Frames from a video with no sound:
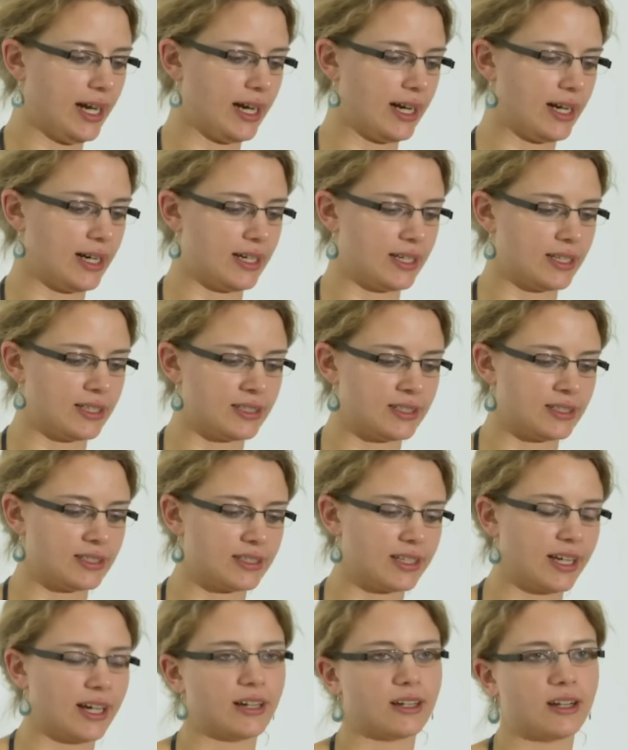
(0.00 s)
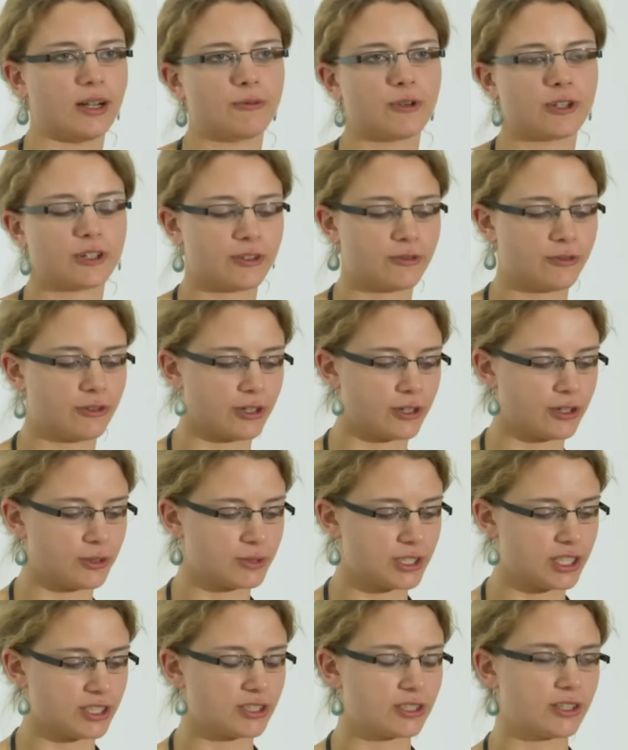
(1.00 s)
And yeah, I'm working for
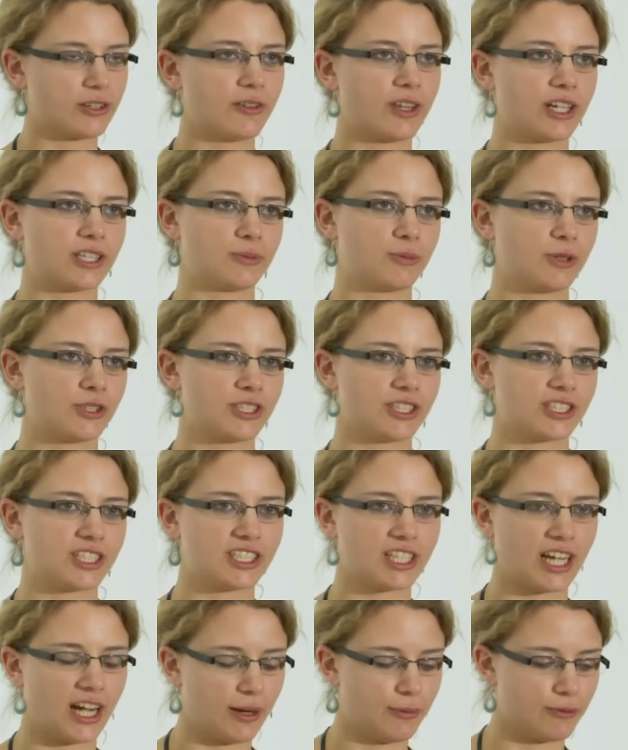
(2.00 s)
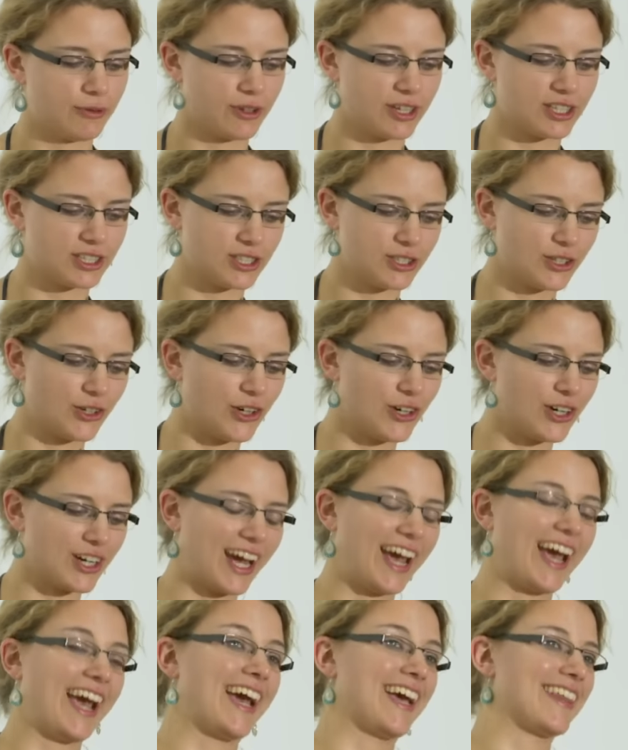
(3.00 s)
Comsisto. They sponsored the time for this
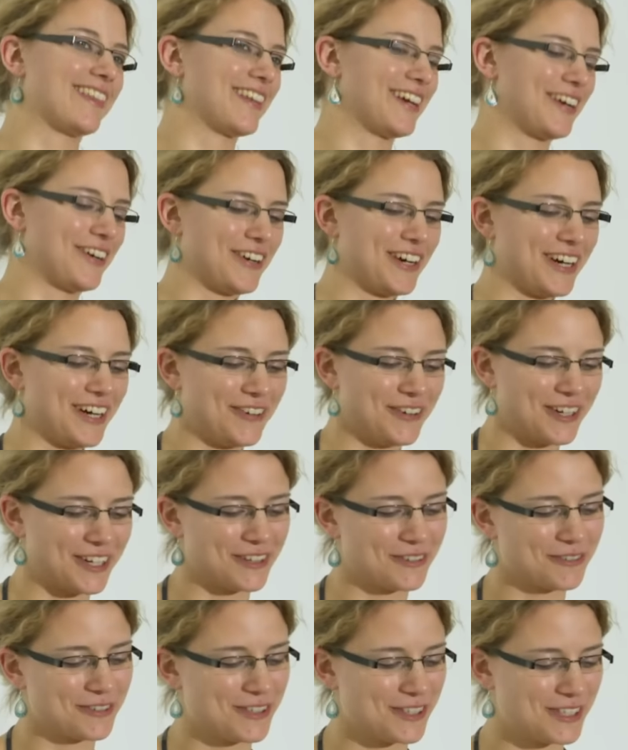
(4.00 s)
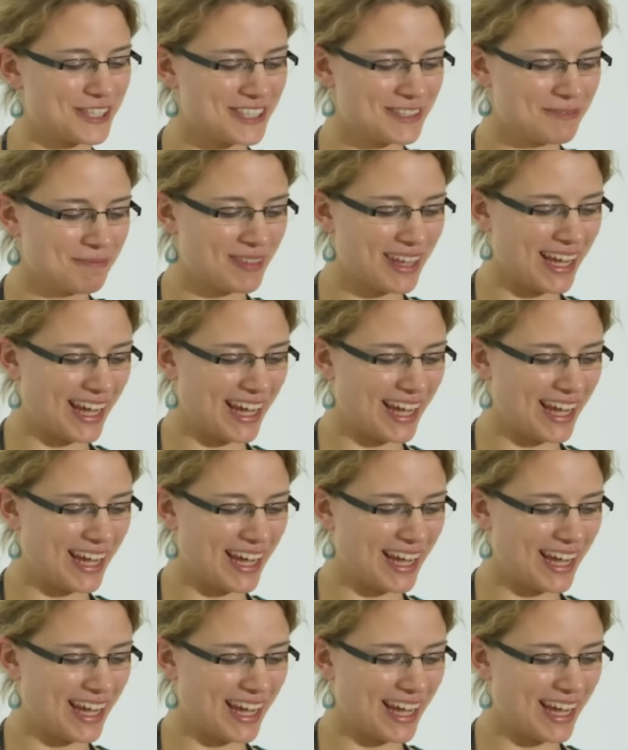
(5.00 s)
talk, and they are hiring, of course,